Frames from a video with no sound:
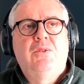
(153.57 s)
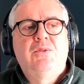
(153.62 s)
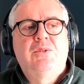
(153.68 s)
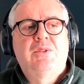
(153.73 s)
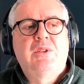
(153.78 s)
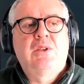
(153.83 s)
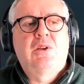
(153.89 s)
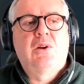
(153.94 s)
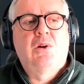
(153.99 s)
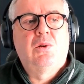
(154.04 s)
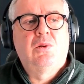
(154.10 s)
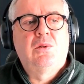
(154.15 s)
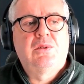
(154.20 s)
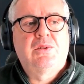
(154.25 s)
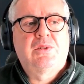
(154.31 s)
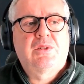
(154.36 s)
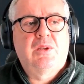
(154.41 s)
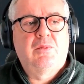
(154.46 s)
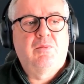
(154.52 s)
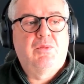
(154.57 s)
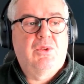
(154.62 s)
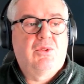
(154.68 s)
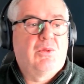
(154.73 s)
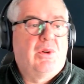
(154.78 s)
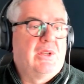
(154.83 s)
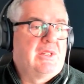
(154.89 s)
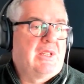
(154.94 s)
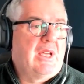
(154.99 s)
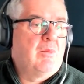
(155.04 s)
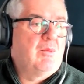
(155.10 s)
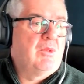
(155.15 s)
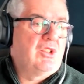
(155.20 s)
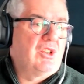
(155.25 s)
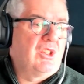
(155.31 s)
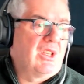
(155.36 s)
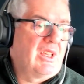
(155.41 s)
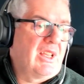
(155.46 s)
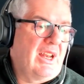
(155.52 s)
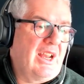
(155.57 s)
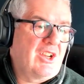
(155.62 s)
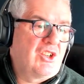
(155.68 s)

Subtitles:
using goals can be quite damaging,